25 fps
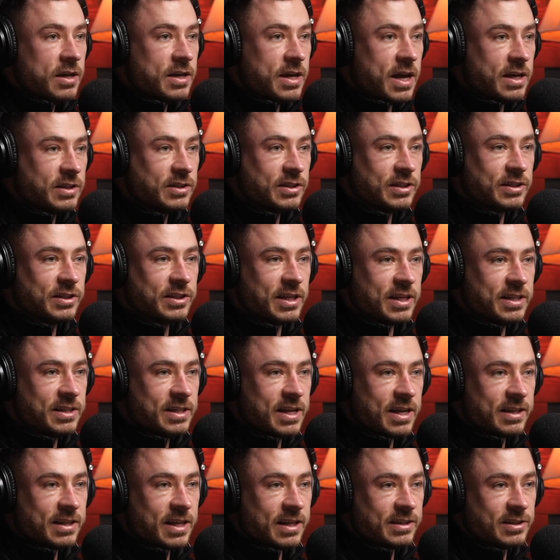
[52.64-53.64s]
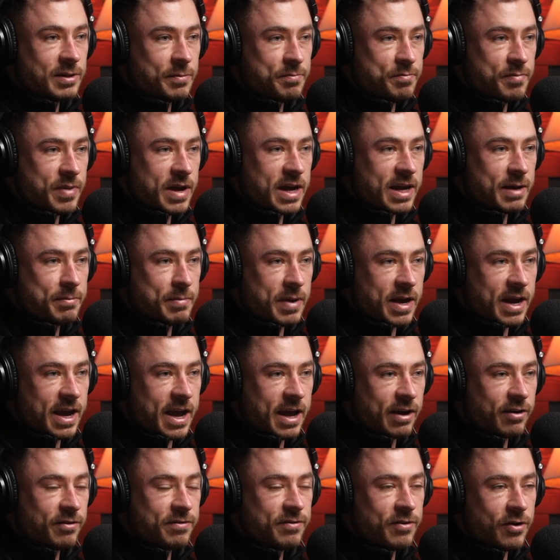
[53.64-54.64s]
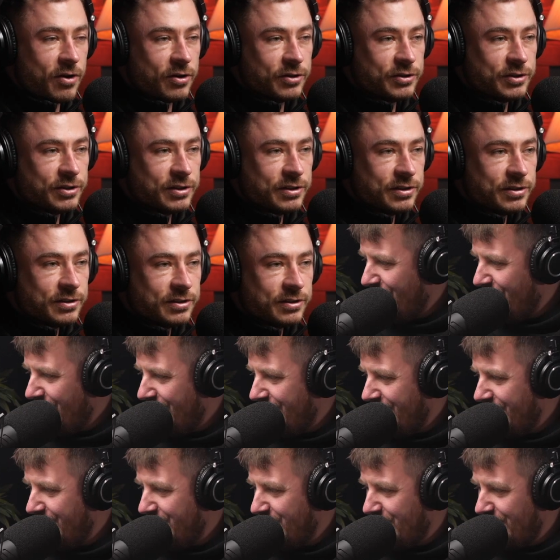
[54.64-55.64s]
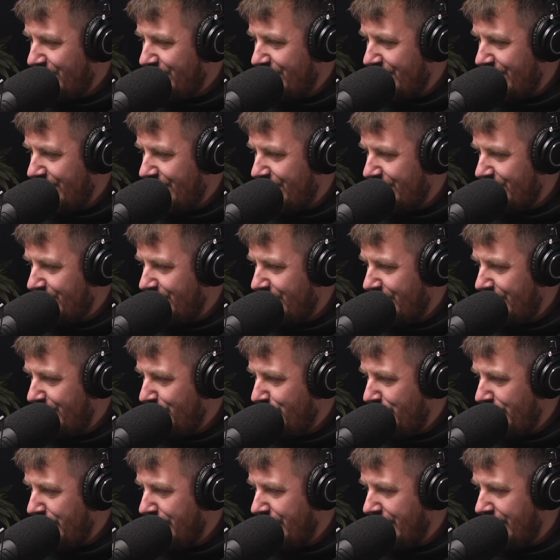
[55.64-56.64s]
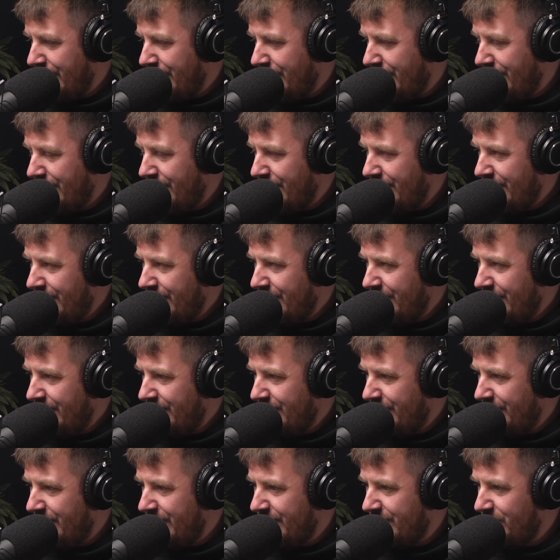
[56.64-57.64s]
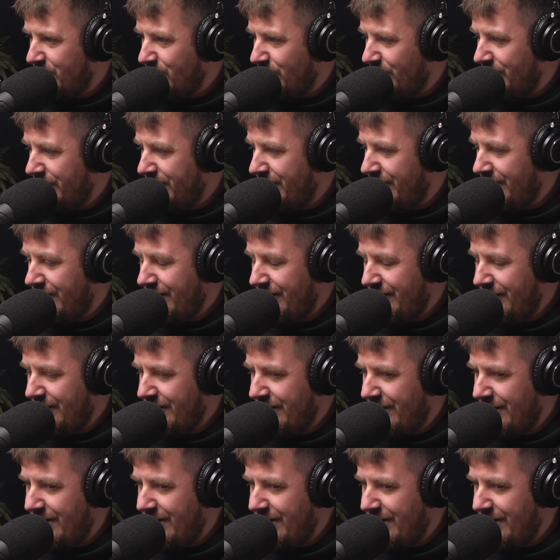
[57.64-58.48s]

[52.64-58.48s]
Yes, I've seen that. That's a big hitter for us. on the charts last week. Big hitter. We enjoyed that.